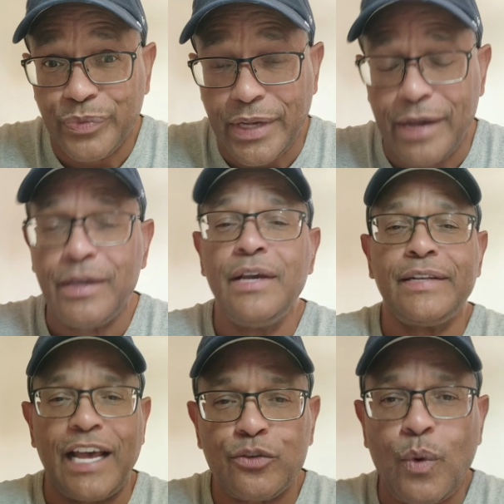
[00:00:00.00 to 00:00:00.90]
Okay,
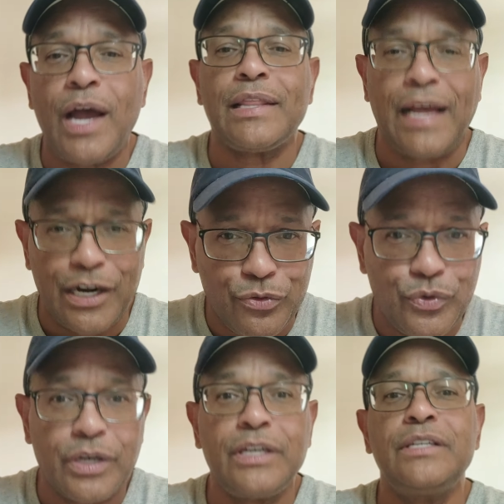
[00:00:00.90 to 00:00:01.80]
that's why a lot of
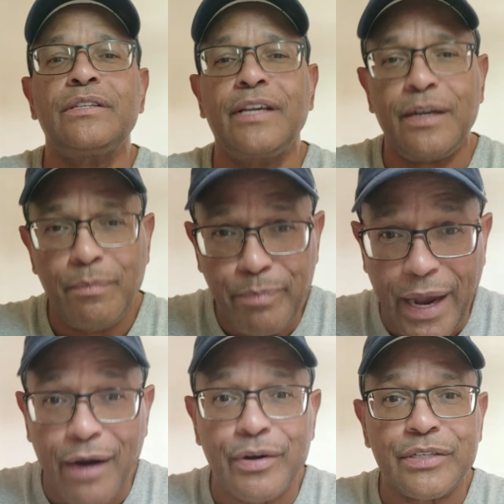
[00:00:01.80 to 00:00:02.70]
rookies get
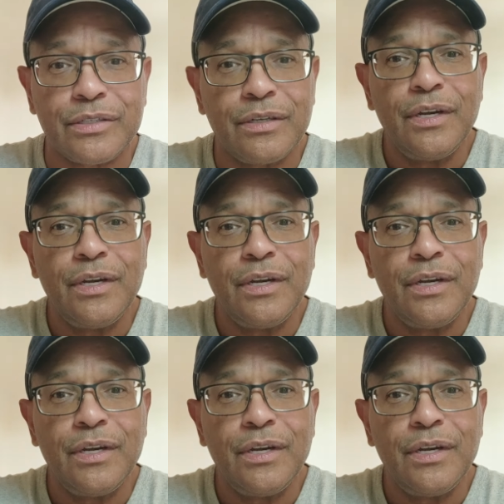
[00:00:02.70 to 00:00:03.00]
embarrassed,